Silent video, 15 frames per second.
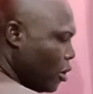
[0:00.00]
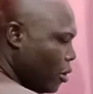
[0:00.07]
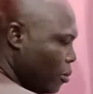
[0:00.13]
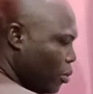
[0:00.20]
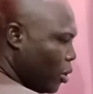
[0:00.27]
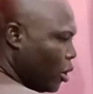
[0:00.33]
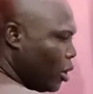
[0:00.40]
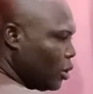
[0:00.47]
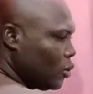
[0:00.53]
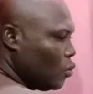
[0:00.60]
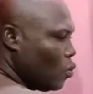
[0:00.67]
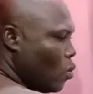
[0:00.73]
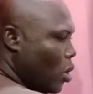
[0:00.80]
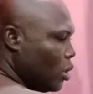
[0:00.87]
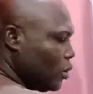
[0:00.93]
plus
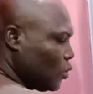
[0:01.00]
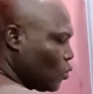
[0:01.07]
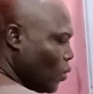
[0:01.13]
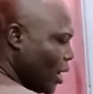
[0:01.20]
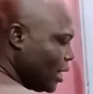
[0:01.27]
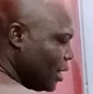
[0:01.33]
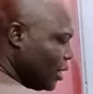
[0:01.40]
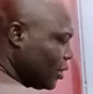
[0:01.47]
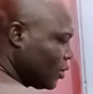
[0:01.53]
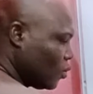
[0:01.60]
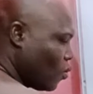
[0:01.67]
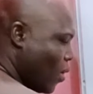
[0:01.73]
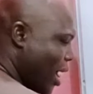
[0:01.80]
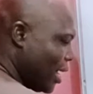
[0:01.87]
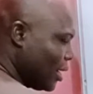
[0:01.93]
1 squared is
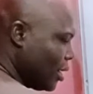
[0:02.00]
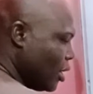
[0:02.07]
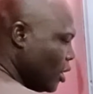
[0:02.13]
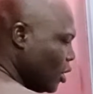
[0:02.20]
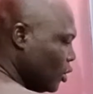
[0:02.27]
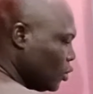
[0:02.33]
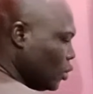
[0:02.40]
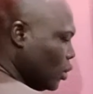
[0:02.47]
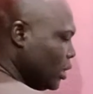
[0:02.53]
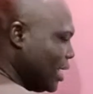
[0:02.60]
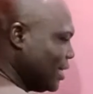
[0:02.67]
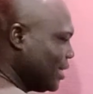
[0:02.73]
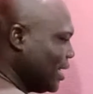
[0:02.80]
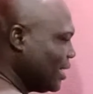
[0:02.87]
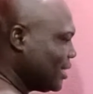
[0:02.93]
1. So the
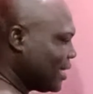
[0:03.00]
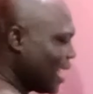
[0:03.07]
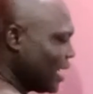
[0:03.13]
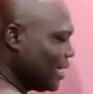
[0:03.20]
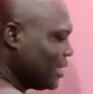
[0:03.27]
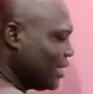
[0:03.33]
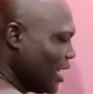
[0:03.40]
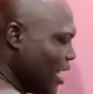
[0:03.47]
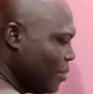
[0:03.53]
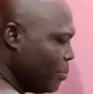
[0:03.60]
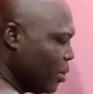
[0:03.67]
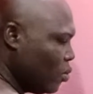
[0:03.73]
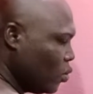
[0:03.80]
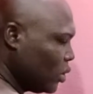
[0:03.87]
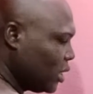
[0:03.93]
distance AB
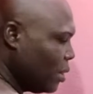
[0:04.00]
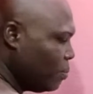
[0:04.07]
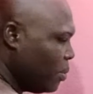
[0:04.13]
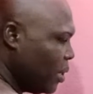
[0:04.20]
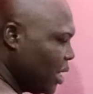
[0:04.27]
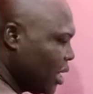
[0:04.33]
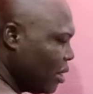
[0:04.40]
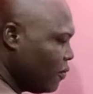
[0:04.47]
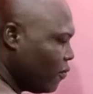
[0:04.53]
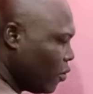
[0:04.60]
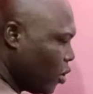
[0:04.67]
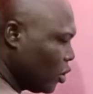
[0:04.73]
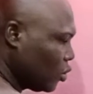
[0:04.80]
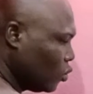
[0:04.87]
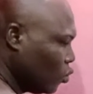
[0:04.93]
will simply give
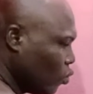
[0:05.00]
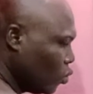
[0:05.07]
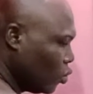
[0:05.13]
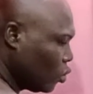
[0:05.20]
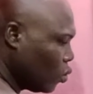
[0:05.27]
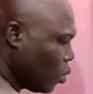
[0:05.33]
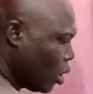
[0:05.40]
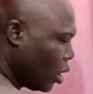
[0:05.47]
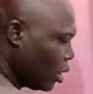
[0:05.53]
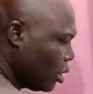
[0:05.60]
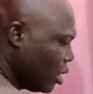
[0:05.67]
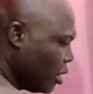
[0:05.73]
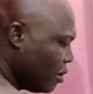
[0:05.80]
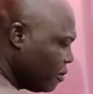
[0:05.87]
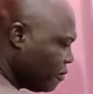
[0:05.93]
us root what?
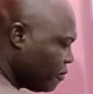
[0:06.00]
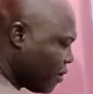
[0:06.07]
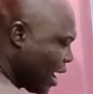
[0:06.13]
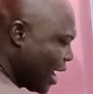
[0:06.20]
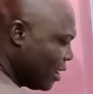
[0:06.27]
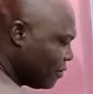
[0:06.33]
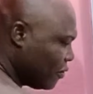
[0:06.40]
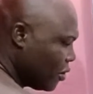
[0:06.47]
5.